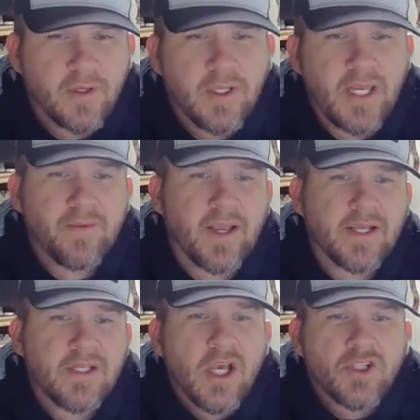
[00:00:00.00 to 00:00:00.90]
Anyway,
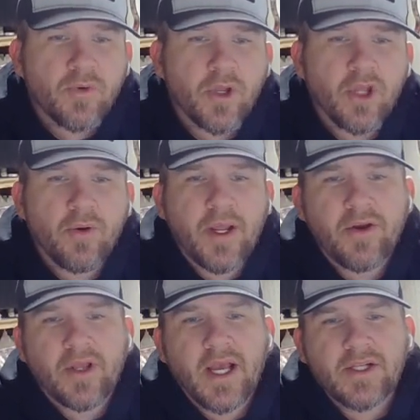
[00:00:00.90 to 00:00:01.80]
guys, so we're going to go right here
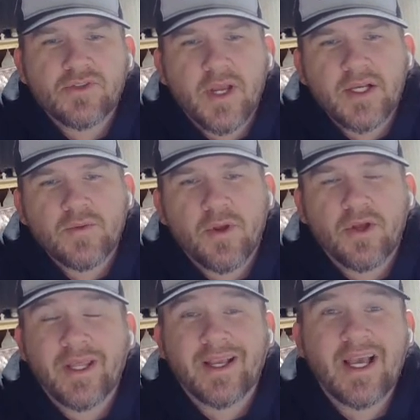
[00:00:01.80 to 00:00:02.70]
to contracts. We are
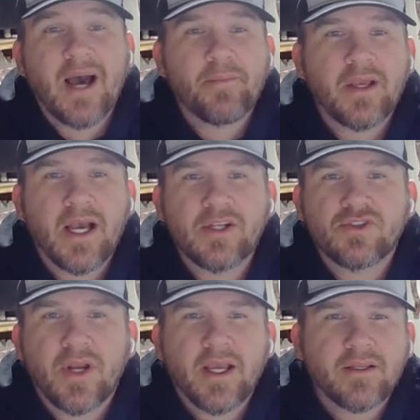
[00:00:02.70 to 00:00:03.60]
going to hit copy
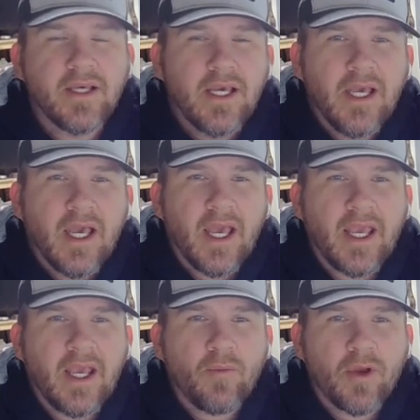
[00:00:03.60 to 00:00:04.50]
contract,
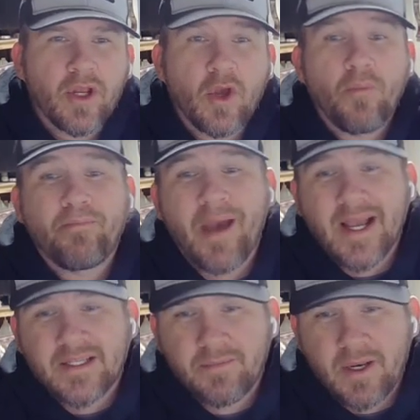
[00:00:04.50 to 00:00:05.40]
and we're going to go
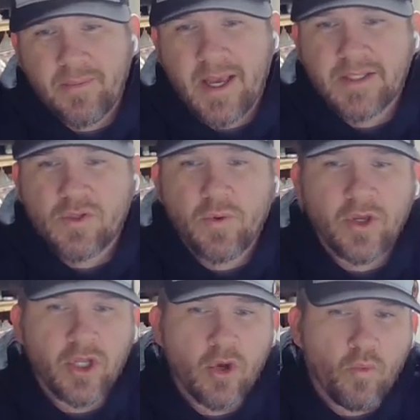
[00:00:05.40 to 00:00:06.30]
back to MetaMask. We're
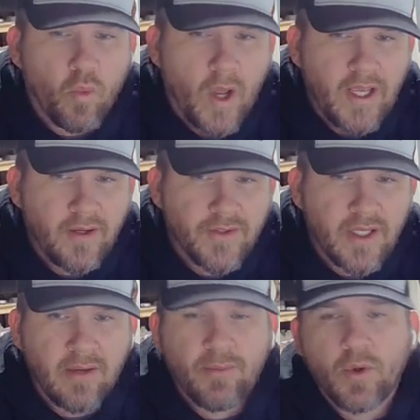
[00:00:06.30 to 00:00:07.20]
going to go right here to
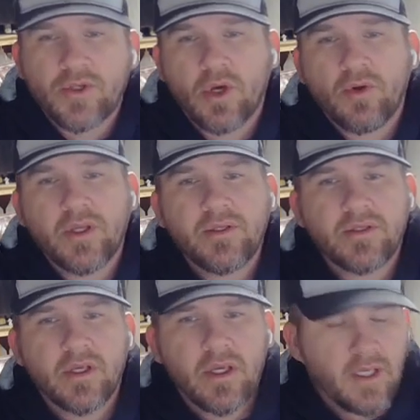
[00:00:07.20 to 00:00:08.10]
import
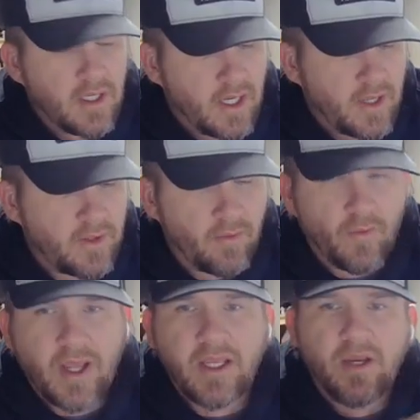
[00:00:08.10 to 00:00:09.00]
tokens, and then
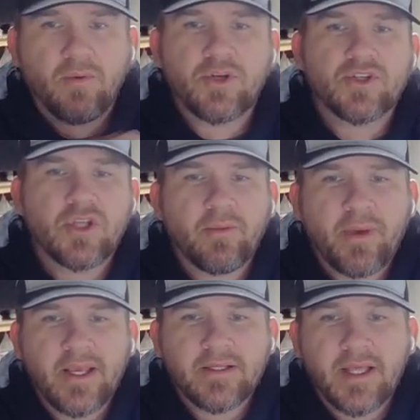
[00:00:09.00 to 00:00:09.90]
right here we're just going to
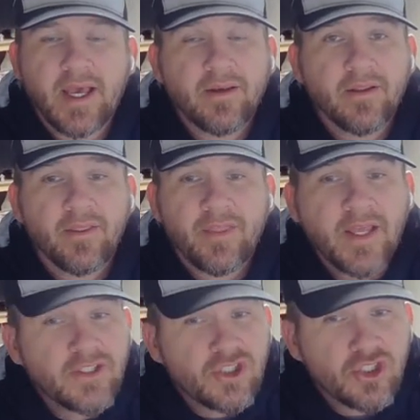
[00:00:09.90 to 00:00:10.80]
paste that.
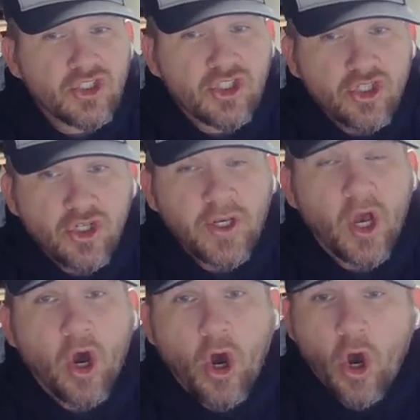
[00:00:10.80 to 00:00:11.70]
This should
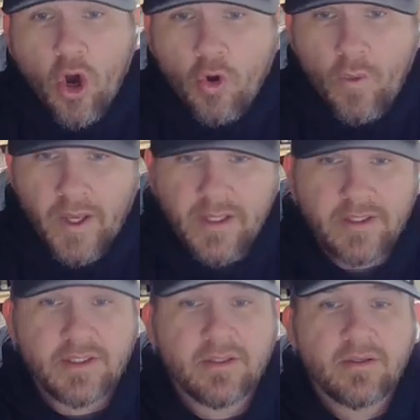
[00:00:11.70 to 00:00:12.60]

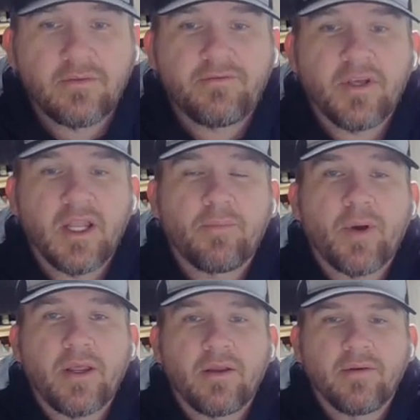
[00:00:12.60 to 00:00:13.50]
always fill up
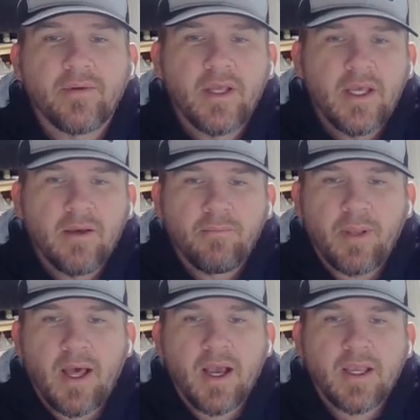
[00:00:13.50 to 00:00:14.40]
right here.
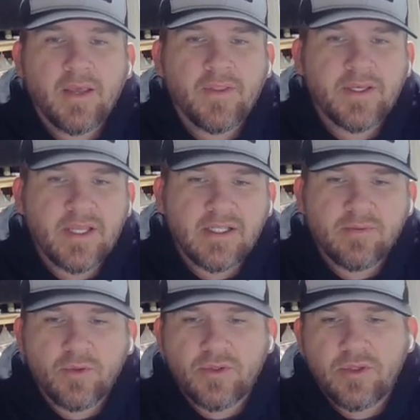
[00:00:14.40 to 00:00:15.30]
BLOK, and then decimal